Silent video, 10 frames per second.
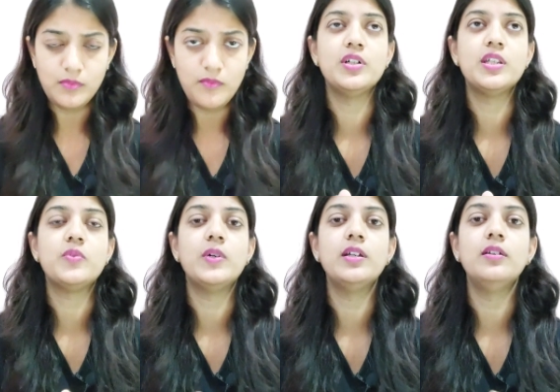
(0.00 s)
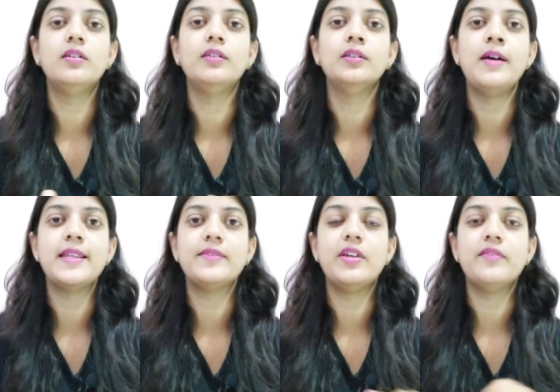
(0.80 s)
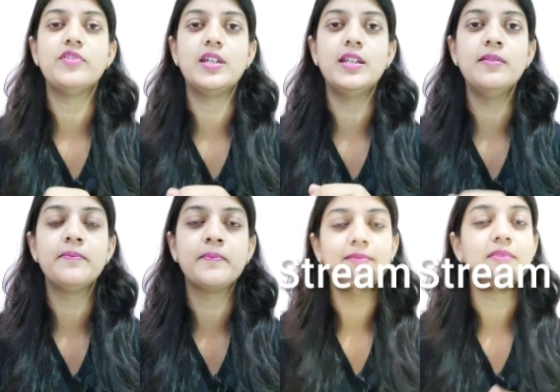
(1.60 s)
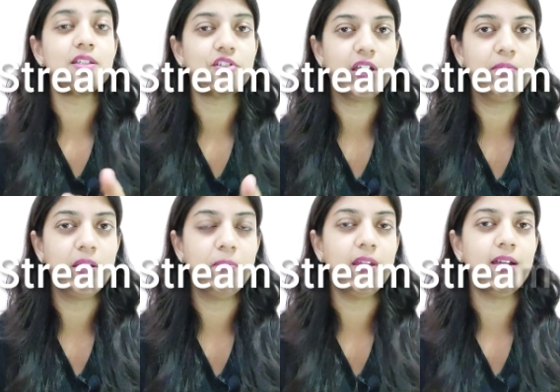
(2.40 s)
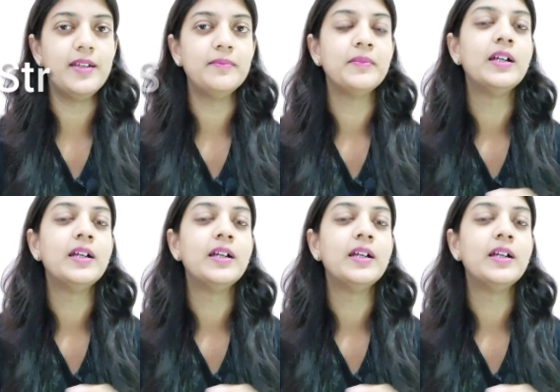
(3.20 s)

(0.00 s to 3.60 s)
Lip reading: First one, as we have seen, right, the stream API,